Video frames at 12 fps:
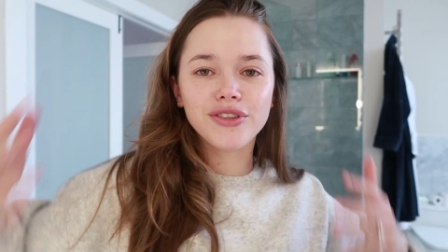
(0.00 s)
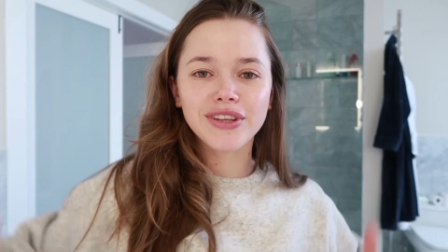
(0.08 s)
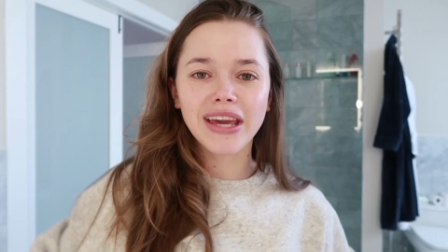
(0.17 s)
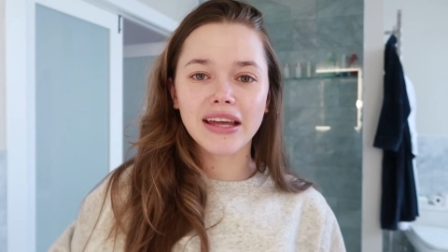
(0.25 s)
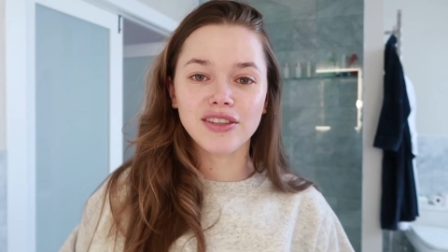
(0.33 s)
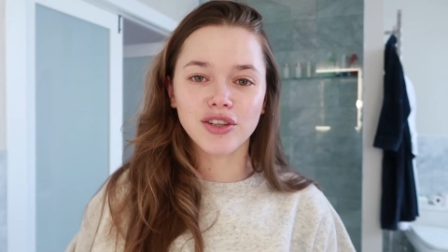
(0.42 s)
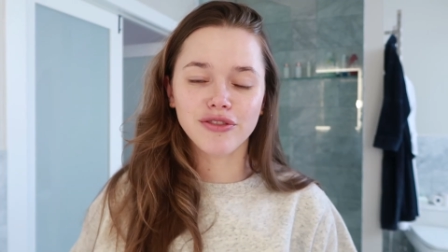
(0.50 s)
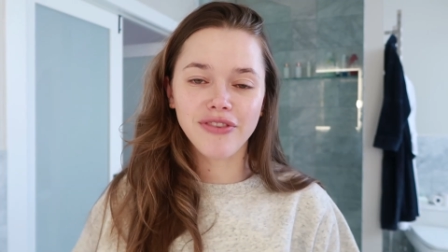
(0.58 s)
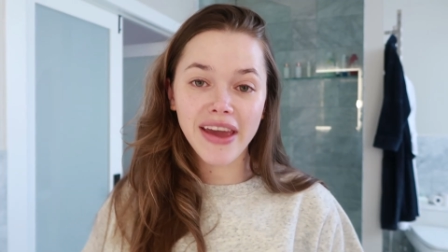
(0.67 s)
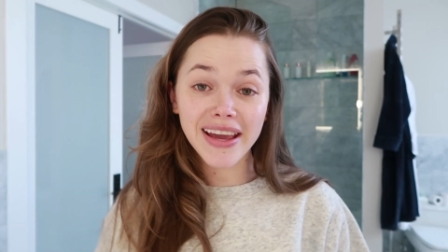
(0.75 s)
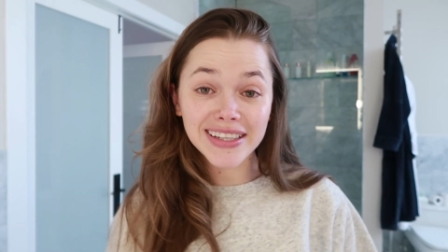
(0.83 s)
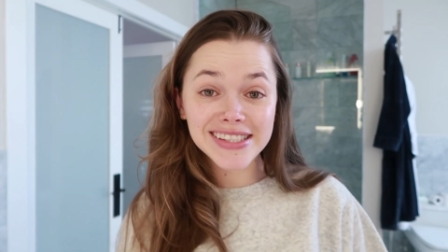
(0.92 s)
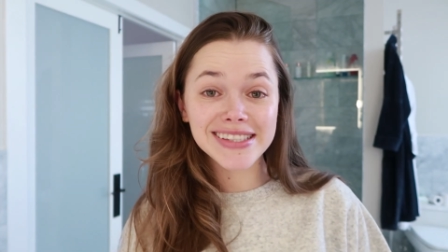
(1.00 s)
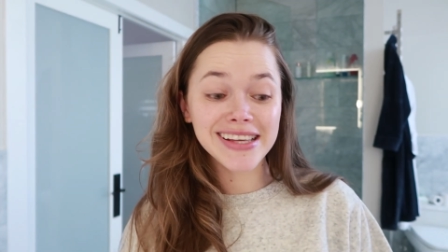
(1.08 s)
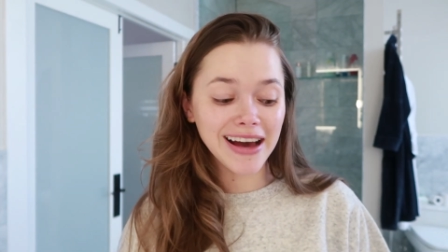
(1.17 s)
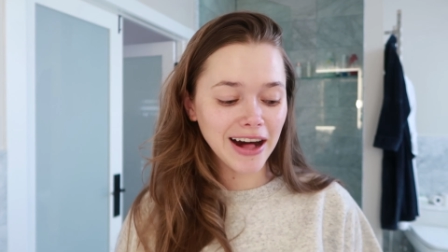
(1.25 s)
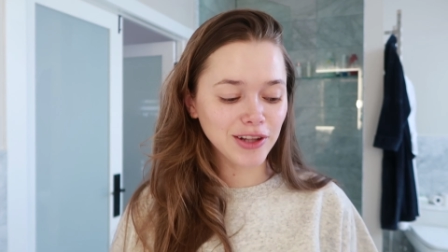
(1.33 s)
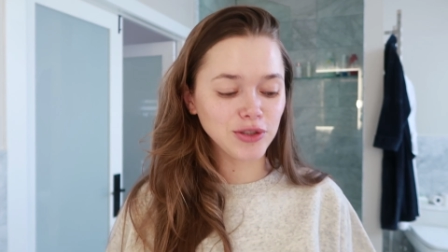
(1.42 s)
put together face,
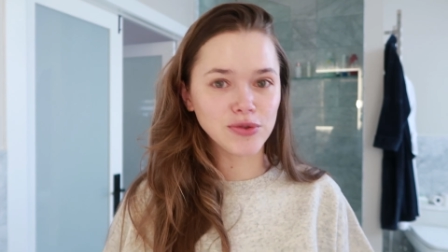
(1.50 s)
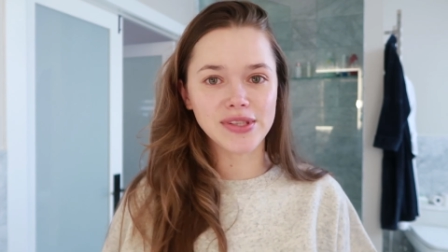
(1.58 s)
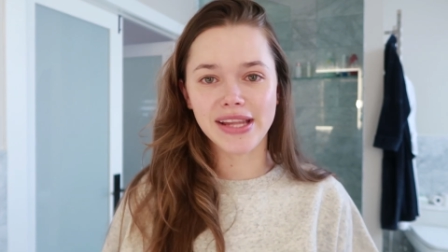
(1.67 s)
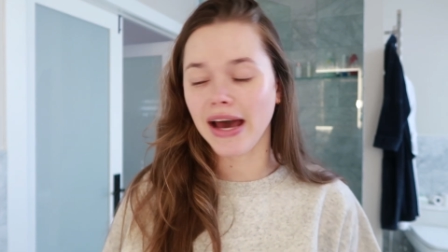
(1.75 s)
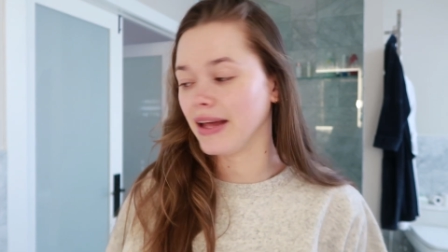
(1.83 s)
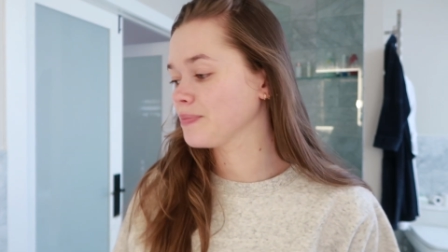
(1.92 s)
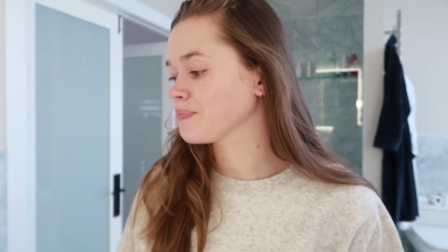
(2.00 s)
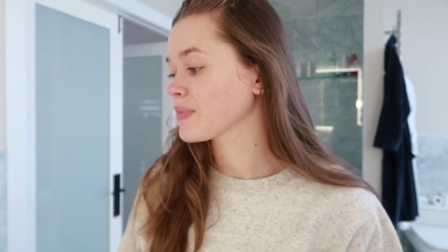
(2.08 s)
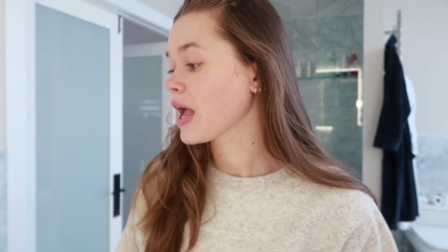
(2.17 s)
I'll use that.